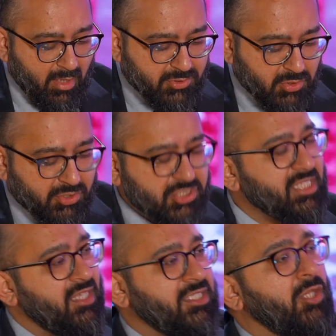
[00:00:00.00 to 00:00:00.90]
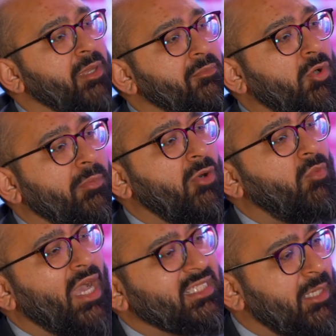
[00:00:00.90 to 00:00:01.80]
So could you tell us a little bit more about
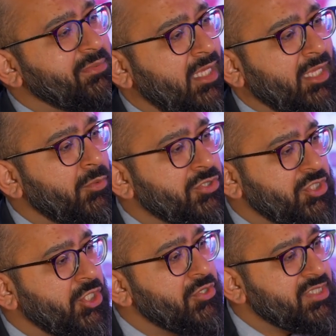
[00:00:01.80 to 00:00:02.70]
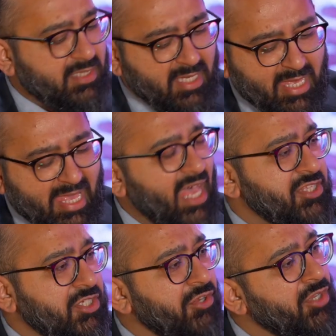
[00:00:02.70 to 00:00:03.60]
why Doptelet was chosen
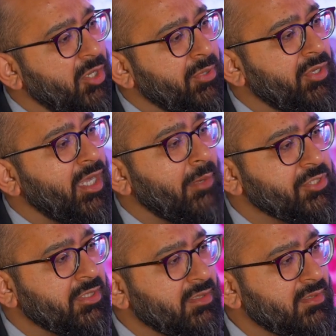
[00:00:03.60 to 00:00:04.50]
as their therapeutic option?